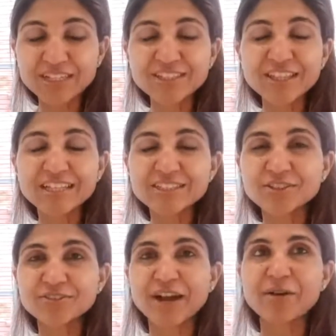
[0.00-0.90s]
So that's
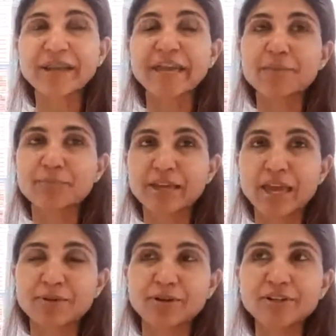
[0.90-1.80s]
sort of how I came
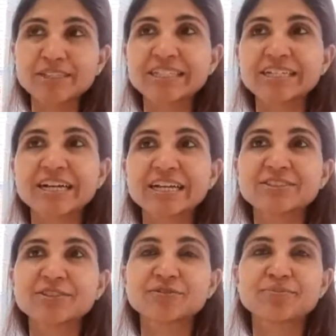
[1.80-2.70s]
came across it, and
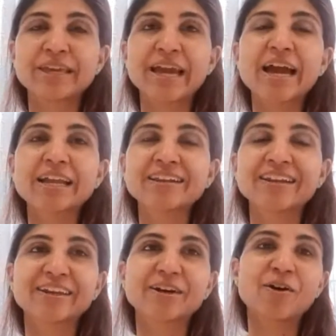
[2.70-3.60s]
I sort of began
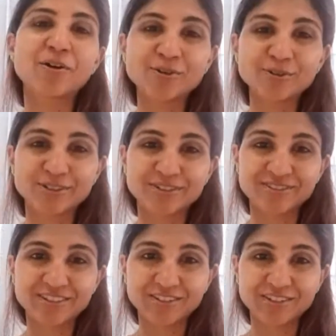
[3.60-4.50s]
like a whole sort
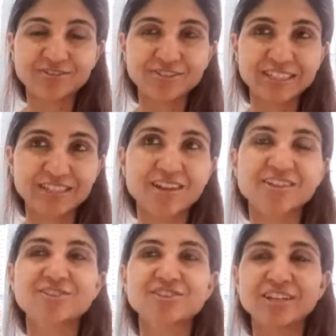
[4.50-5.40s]
of series of
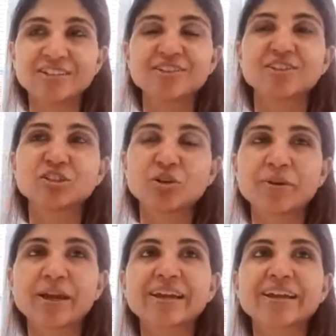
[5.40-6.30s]
research into the
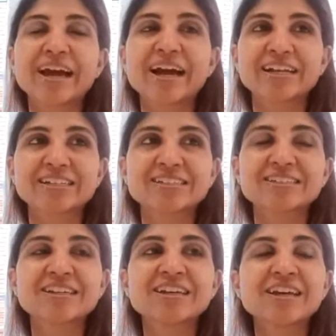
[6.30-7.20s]
topic and
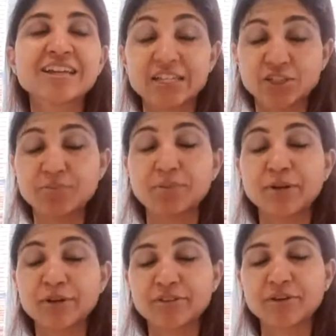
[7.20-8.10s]
into
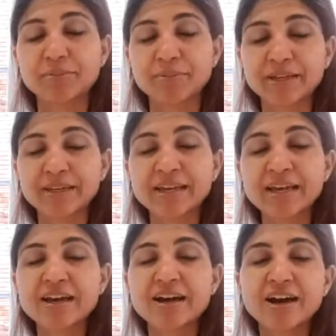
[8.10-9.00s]
bibliotherapy.
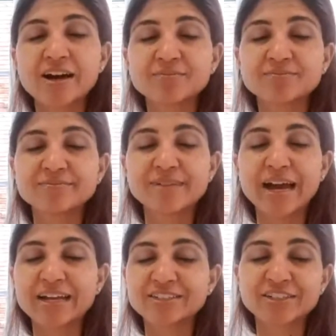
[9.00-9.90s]
Um,
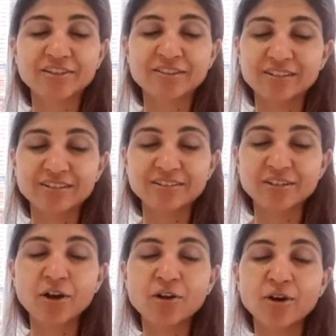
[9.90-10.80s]
and you know, there's
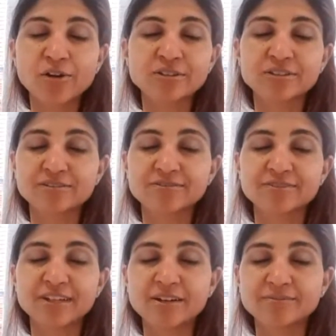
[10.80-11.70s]
a whole host of
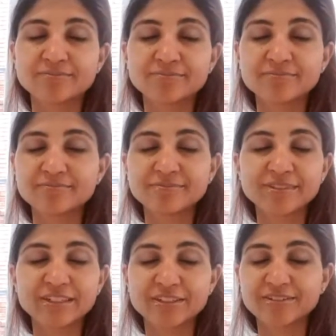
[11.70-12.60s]
um,
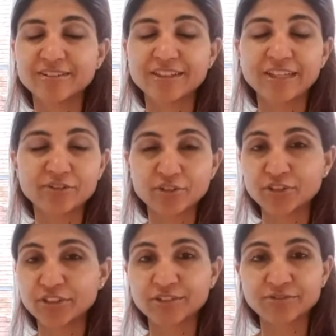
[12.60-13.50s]
you know
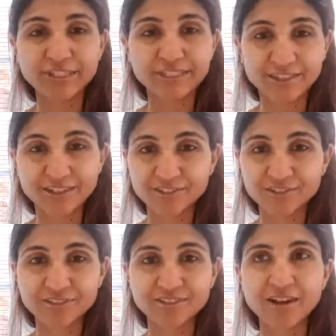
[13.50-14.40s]
literature and
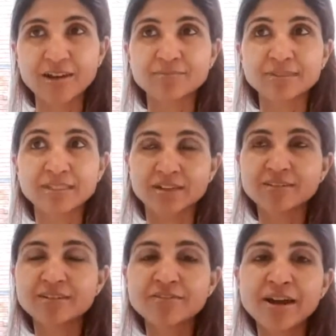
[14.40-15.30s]
research um,
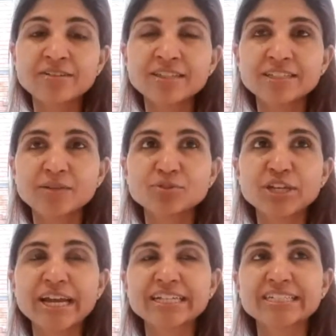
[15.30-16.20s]
done around the
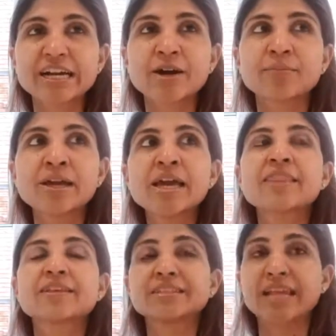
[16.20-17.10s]
subject. Um,
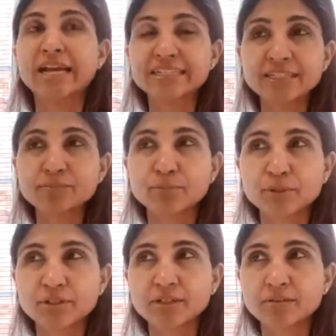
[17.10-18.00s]
yes. There's an excellent
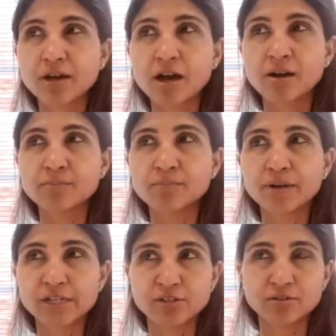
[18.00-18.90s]
book um,
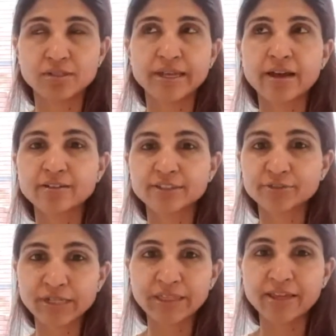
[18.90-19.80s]
by Doctor Kelda
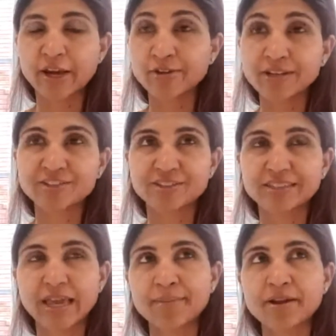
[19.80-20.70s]
Green that only
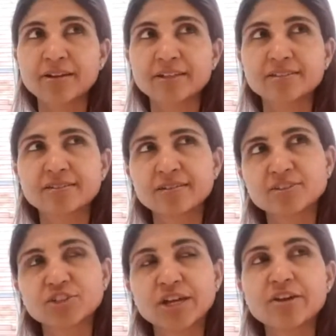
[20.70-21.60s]
just came out last
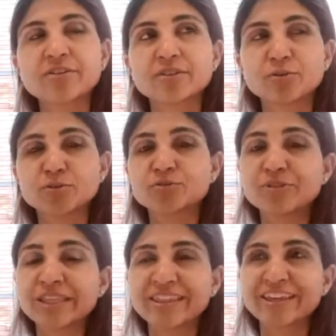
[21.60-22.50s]
last year called
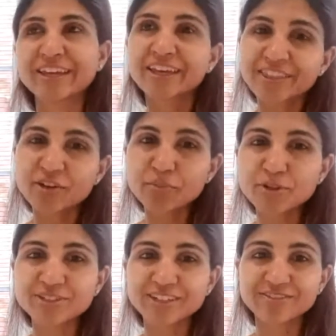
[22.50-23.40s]
Rethinking
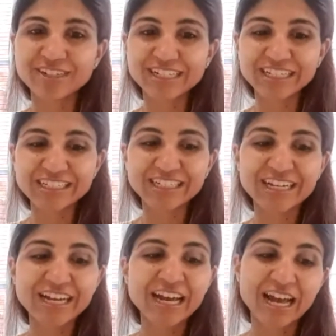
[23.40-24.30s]
Therapeutic Reading,
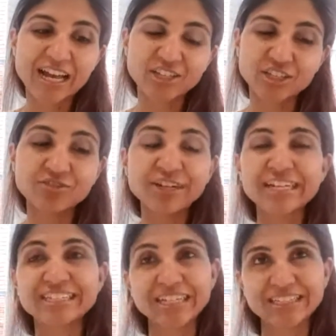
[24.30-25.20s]
and she
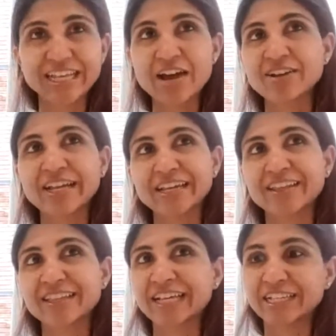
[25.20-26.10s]
really sets out like
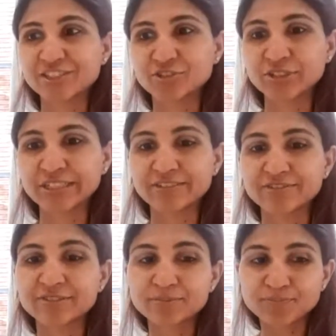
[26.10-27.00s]
the history of